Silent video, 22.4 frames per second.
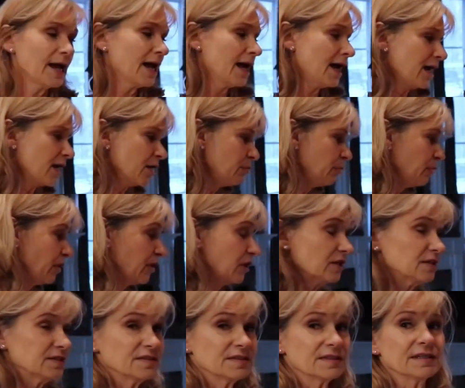I
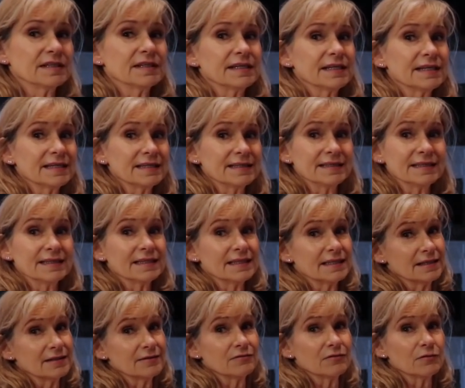personally can
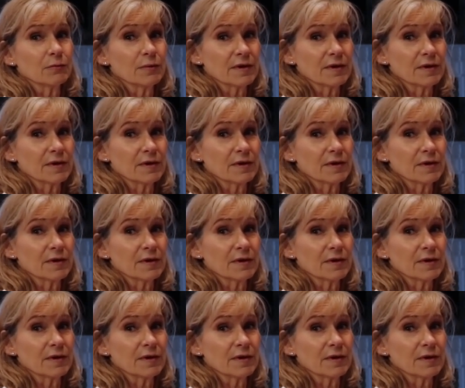live